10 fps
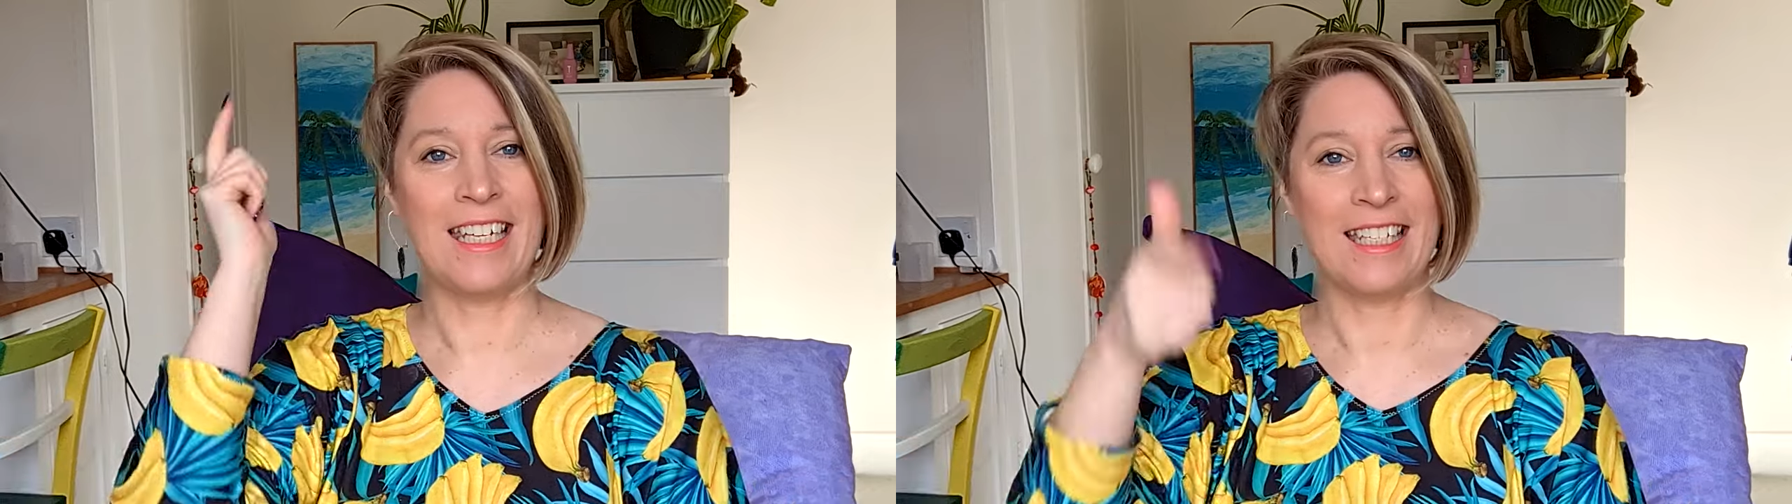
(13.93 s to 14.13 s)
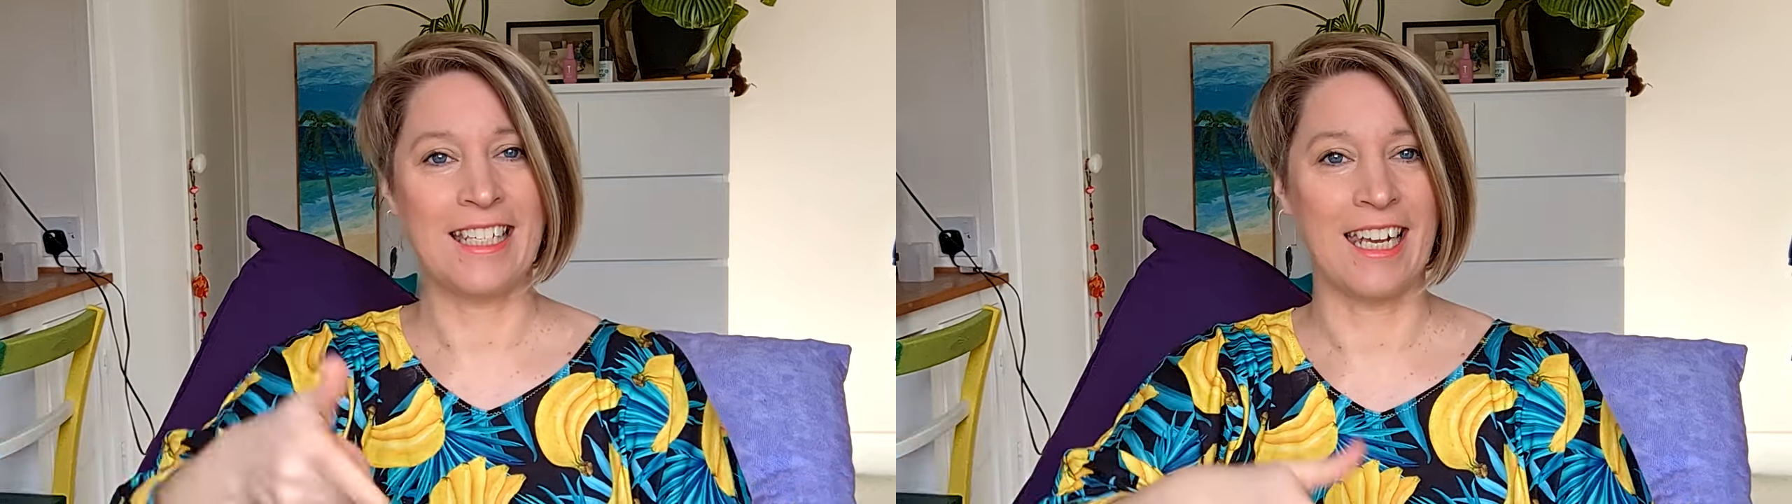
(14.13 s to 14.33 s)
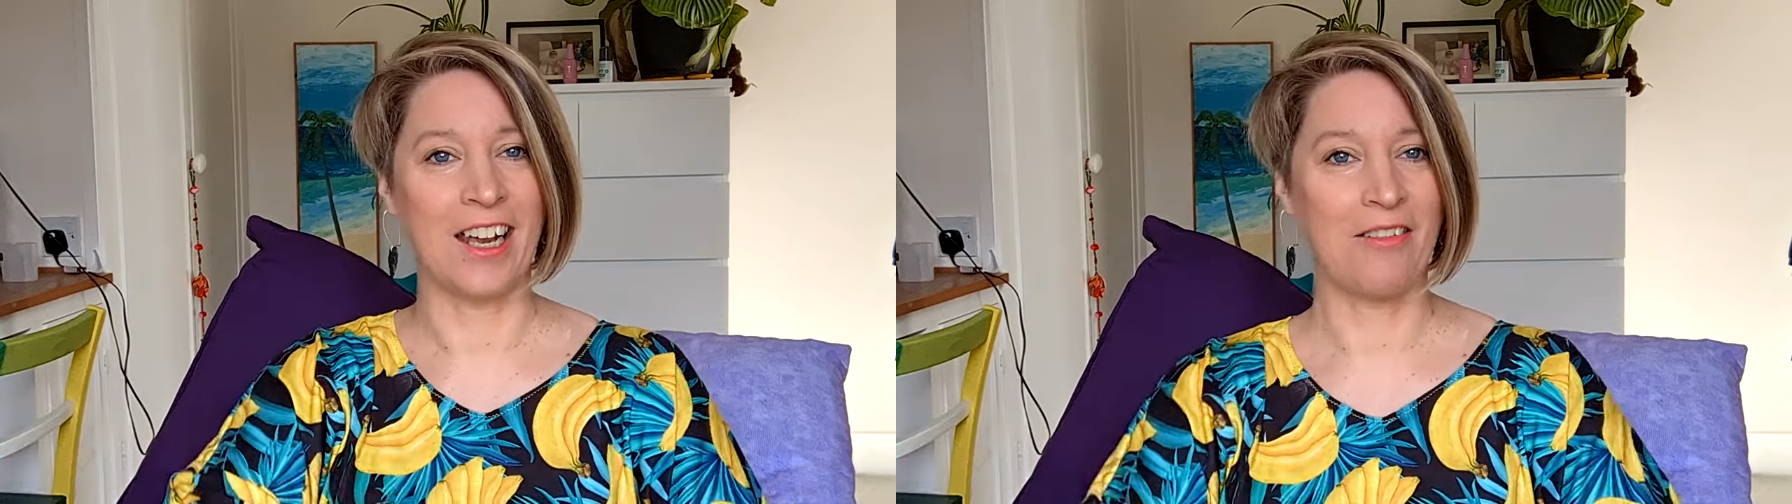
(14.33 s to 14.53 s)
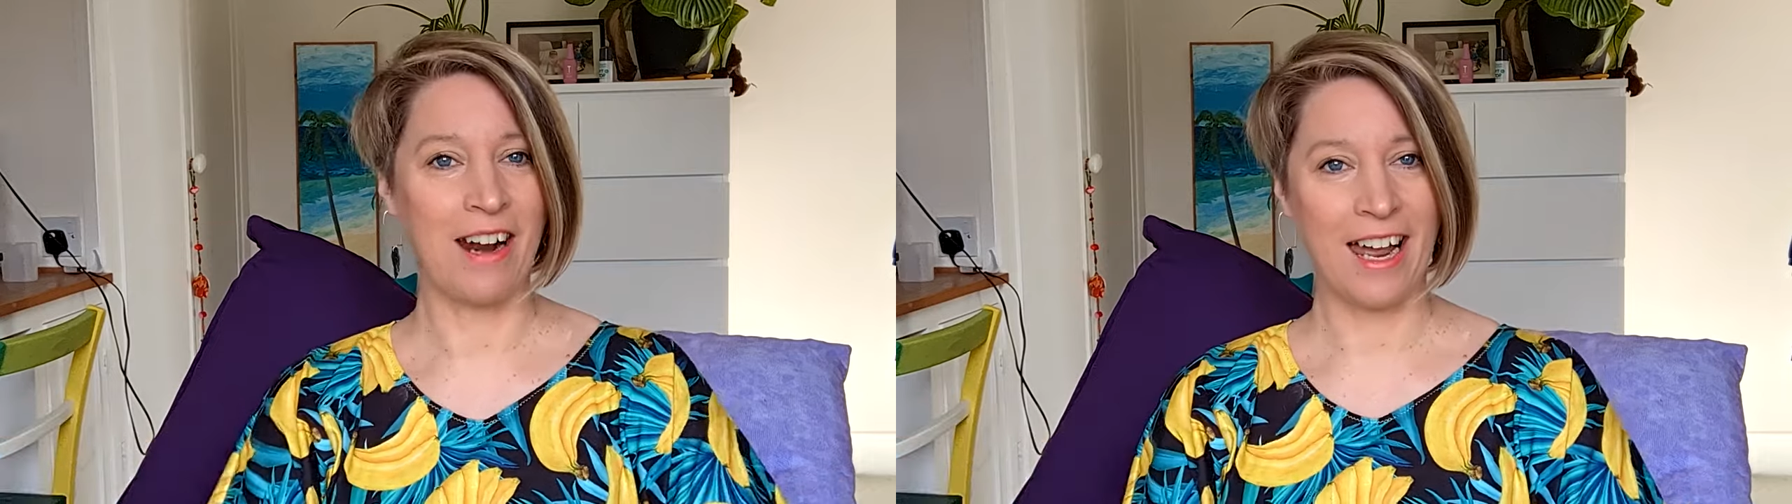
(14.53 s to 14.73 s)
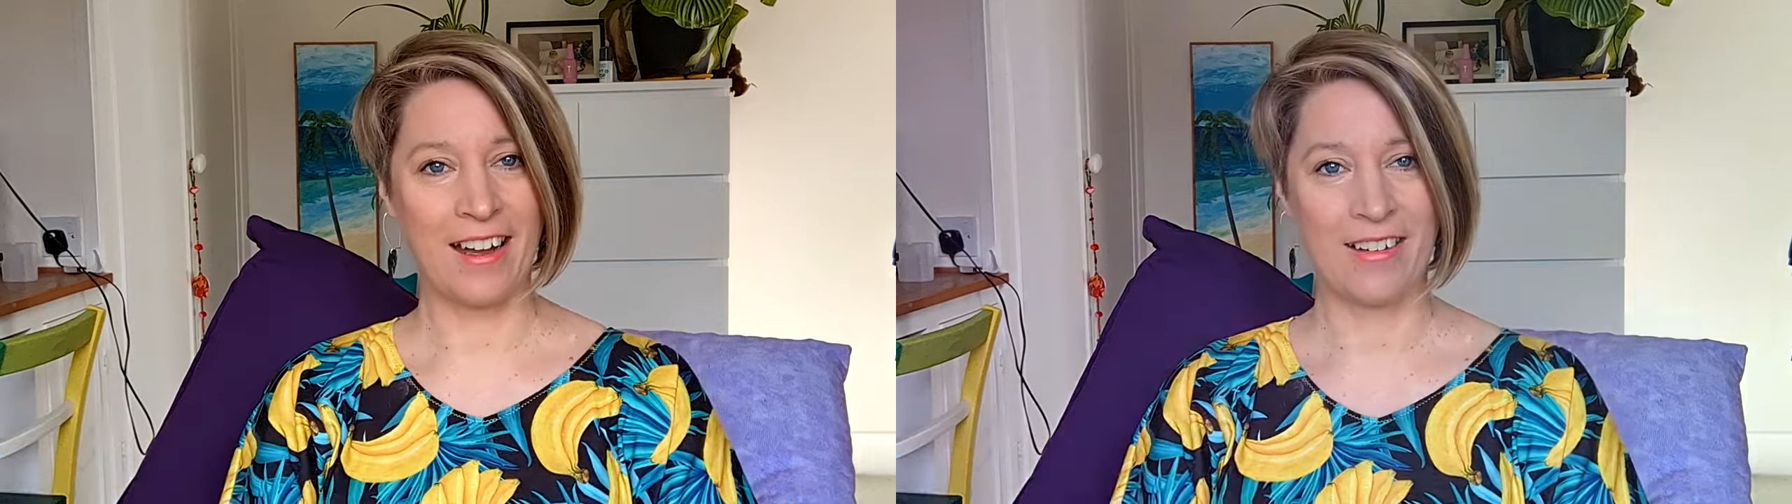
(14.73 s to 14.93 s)
stick
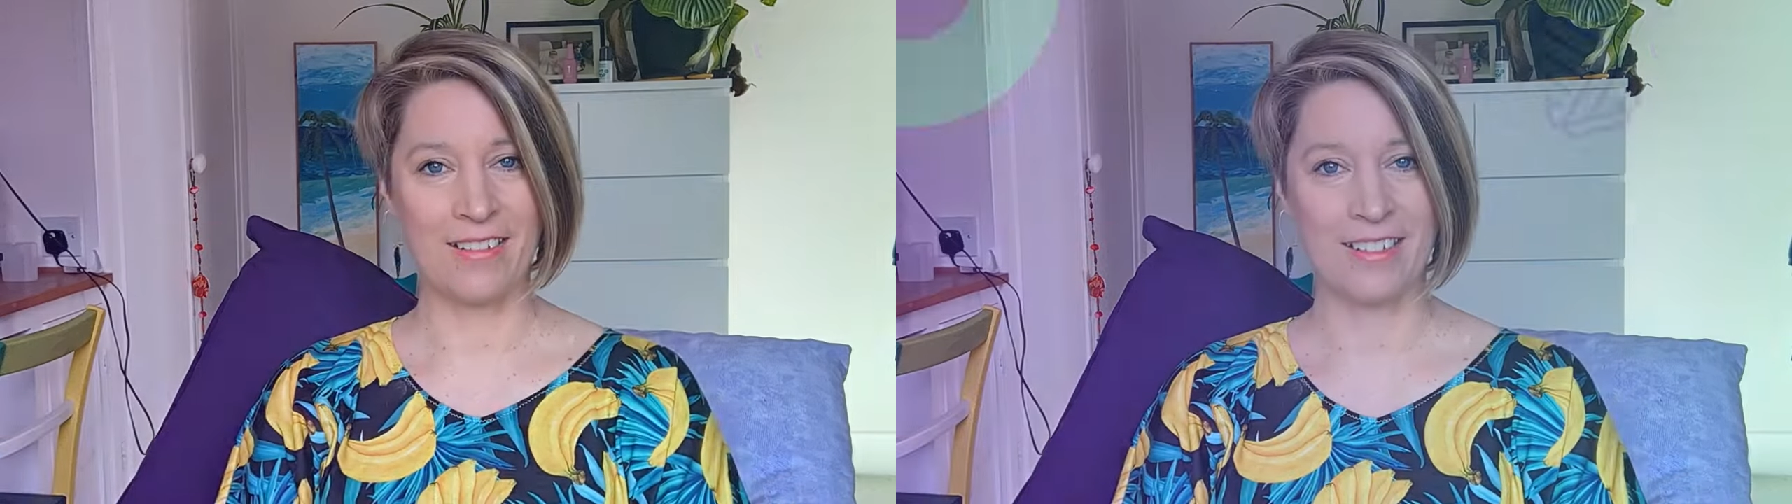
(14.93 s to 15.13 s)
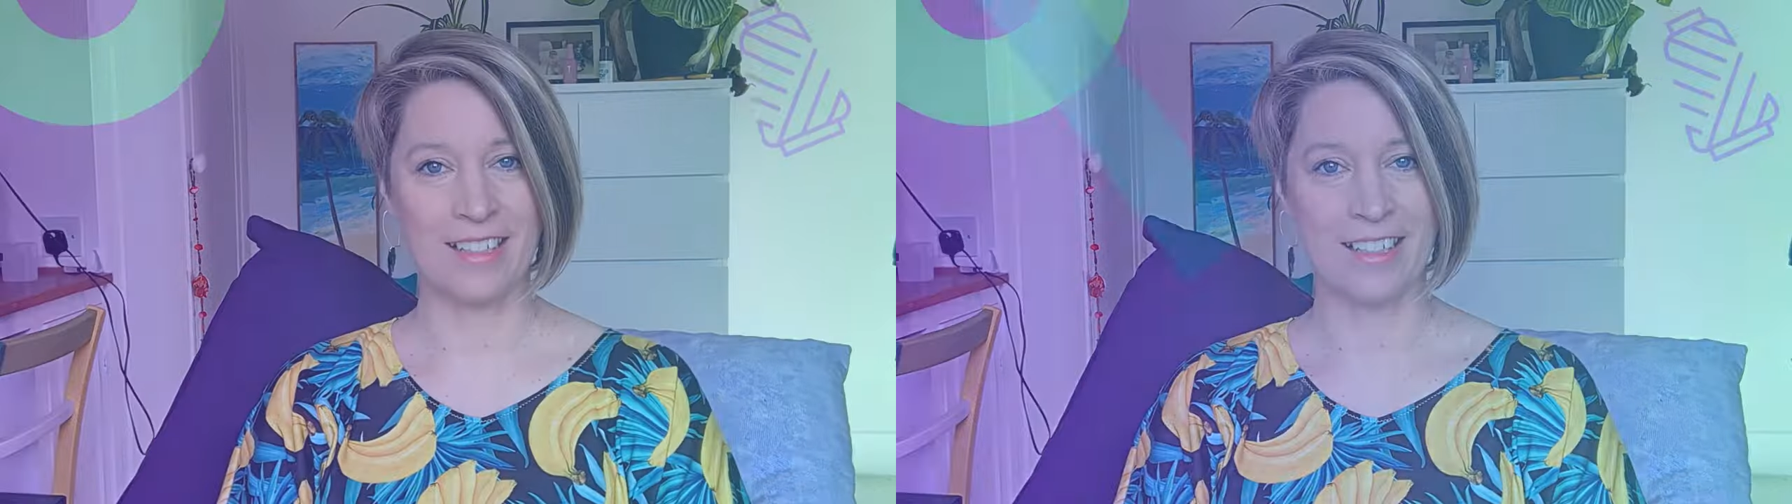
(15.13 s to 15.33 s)
around.